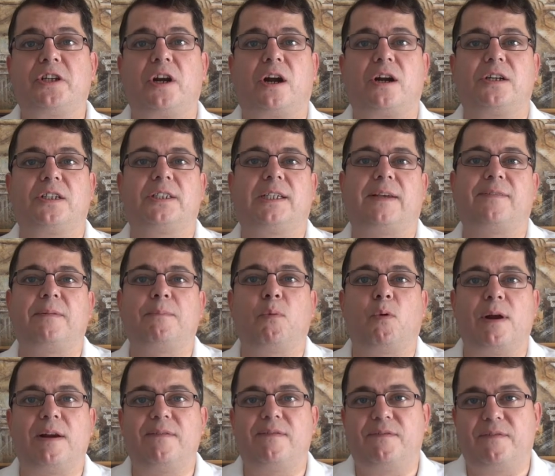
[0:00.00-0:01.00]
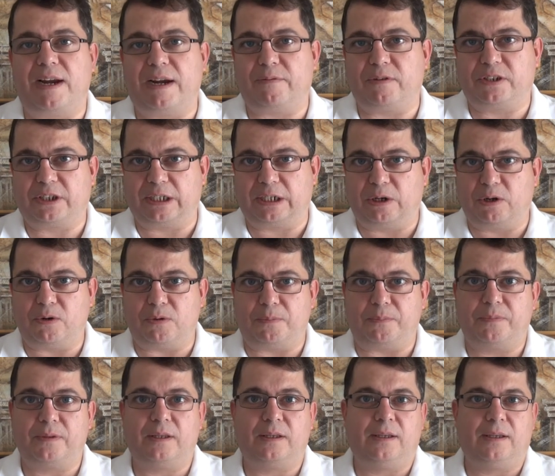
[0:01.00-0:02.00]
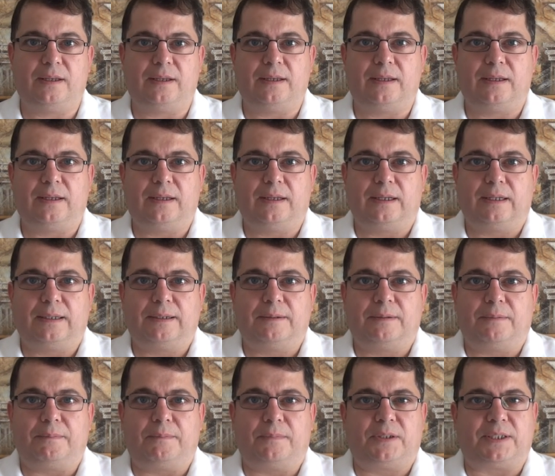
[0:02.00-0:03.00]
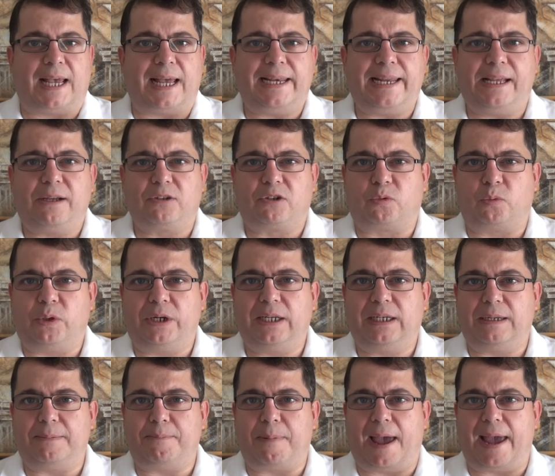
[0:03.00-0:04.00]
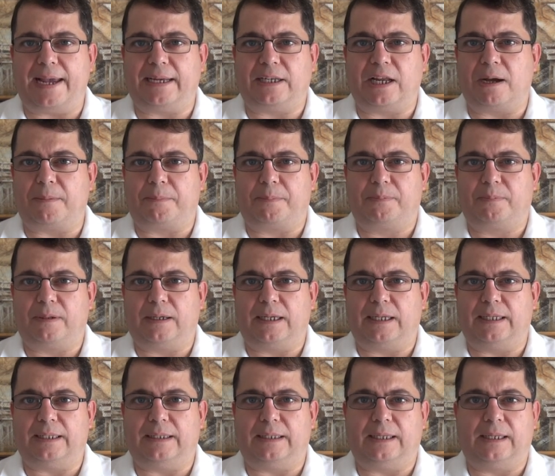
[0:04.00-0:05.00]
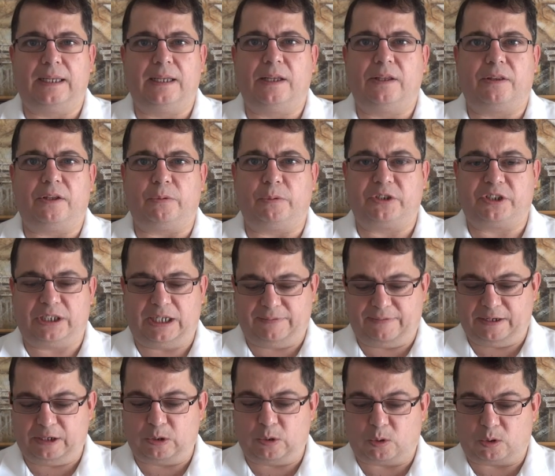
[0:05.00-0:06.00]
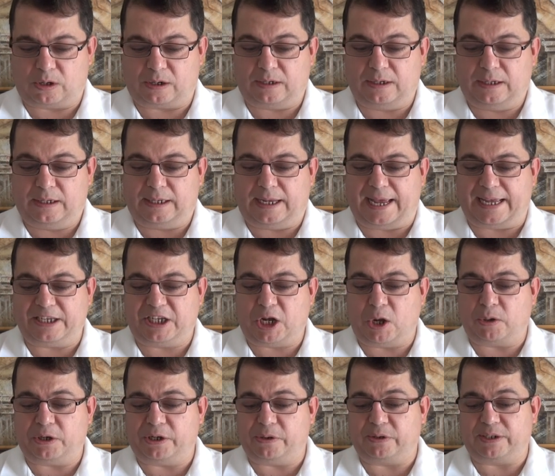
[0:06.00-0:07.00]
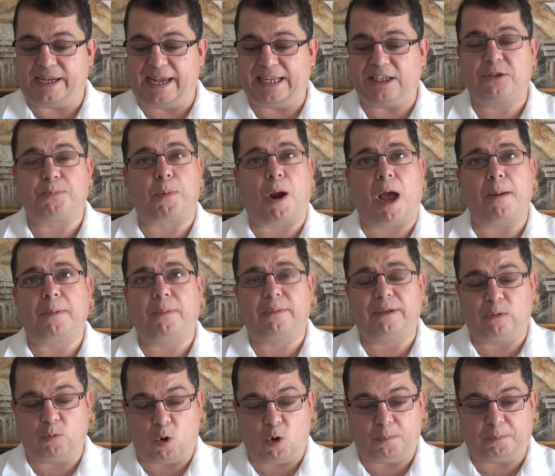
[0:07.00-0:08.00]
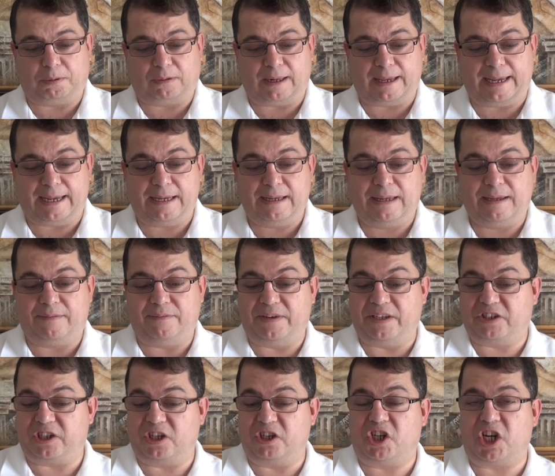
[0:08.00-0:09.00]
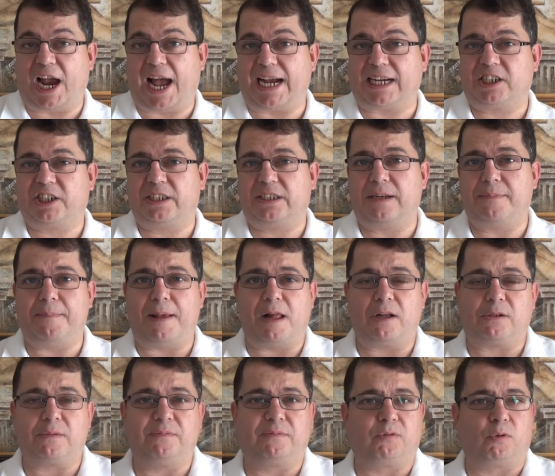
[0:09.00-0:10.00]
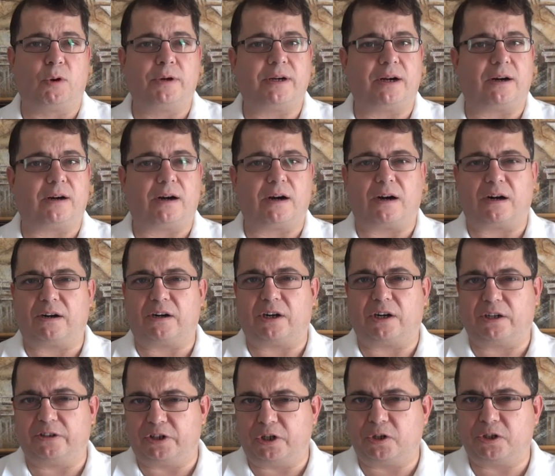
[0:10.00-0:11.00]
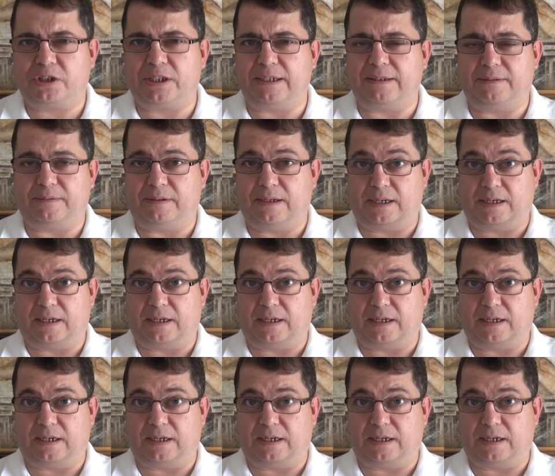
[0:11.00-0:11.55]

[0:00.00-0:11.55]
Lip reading: are 7-point favorites at home. San Diego's really banged up in the receiving core. Antonio Gates probably won't play. Vincent Jackson and Malcolm Floyd are nursing